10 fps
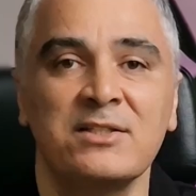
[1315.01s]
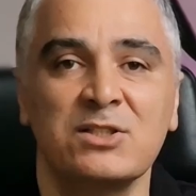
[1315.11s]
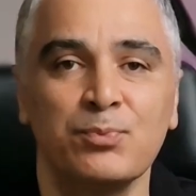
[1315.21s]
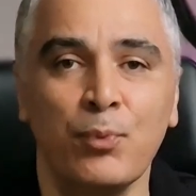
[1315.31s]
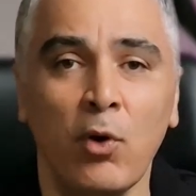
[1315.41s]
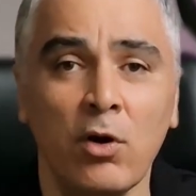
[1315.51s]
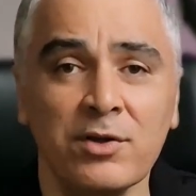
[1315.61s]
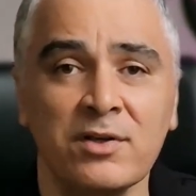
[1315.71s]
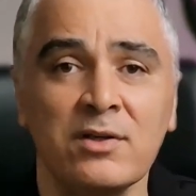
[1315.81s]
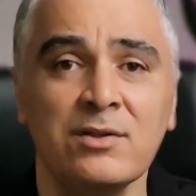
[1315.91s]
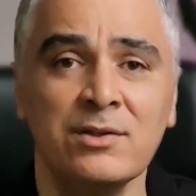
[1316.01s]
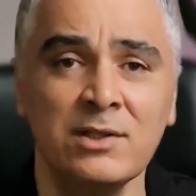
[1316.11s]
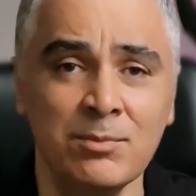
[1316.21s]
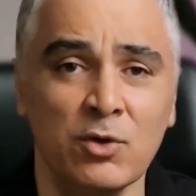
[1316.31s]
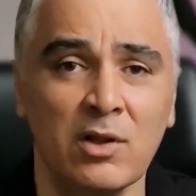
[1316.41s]
sparking
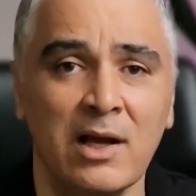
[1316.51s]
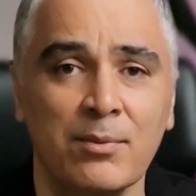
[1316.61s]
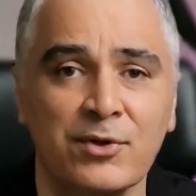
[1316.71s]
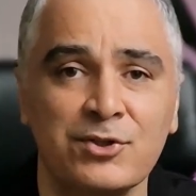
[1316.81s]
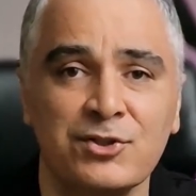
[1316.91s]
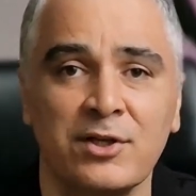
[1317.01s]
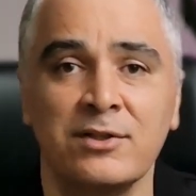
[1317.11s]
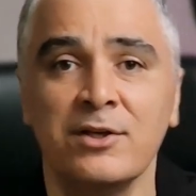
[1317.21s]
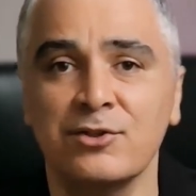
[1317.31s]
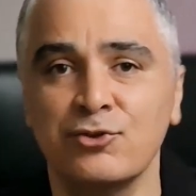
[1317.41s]
team collaboration,